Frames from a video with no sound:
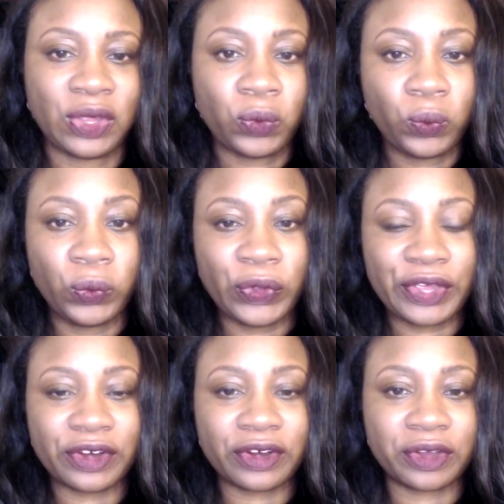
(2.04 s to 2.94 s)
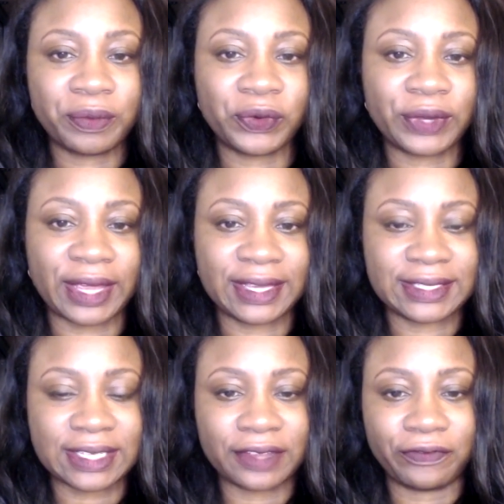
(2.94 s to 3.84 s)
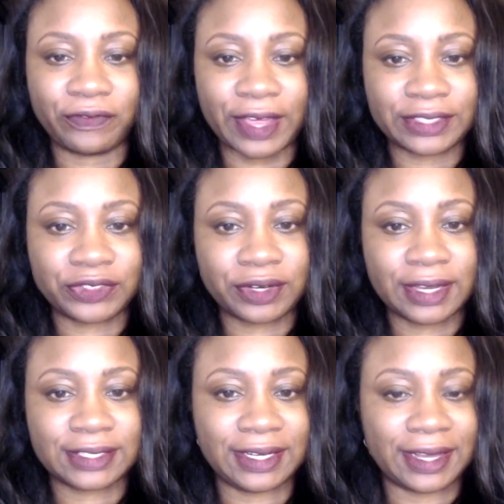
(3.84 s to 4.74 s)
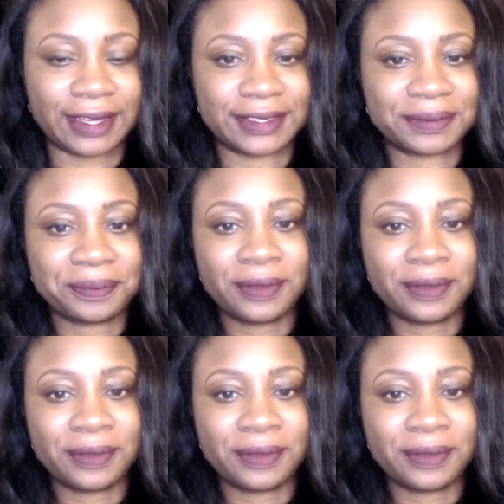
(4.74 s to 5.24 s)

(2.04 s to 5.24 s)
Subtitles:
Will your criminal case affect your custody case?